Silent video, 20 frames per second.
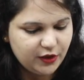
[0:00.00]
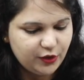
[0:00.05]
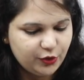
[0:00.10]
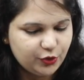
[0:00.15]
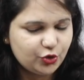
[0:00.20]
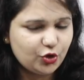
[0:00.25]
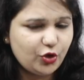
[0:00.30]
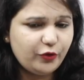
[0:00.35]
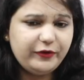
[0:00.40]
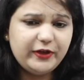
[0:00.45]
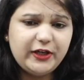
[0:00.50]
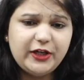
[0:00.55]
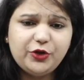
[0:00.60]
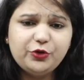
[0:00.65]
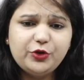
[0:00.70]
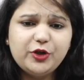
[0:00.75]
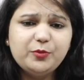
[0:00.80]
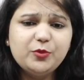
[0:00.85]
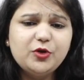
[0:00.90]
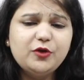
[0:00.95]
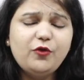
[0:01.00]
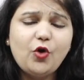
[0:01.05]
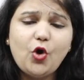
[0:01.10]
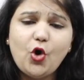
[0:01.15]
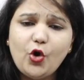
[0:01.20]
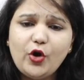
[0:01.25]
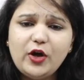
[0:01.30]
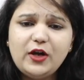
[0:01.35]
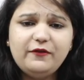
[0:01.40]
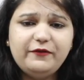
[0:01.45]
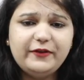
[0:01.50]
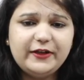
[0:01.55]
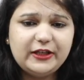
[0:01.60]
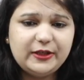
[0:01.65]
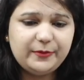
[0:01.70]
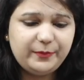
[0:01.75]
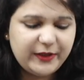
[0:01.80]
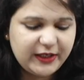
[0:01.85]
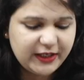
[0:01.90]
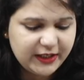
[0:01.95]
So we need to remove whole
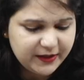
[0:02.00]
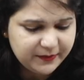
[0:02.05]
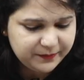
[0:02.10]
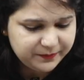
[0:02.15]
will be.